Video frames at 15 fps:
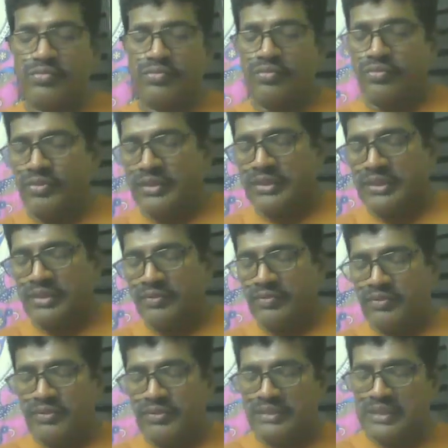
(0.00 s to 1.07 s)
with,
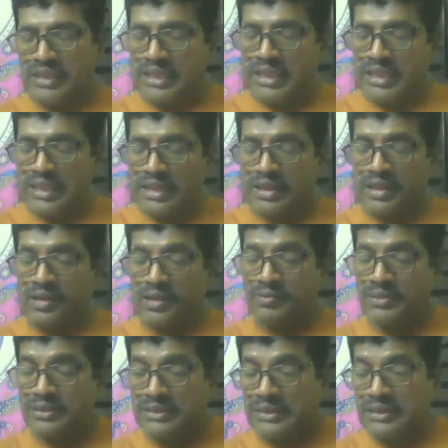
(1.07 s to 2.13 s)
with, the, uh,
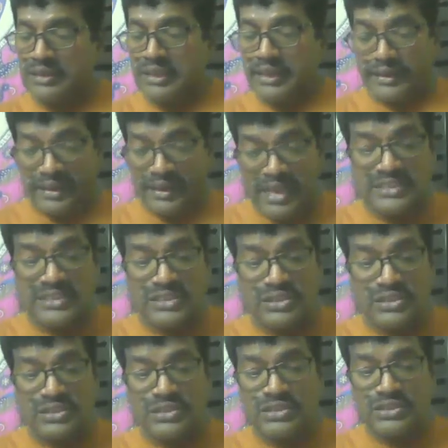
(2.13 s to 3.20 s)
with the
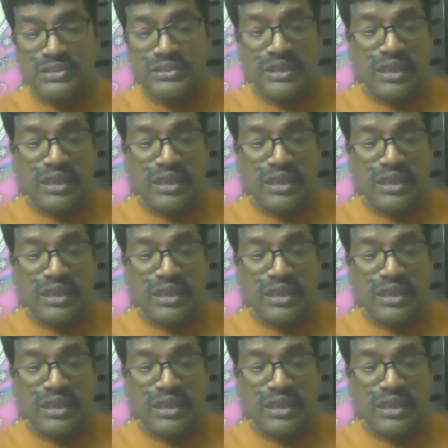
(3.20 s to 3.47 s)
grace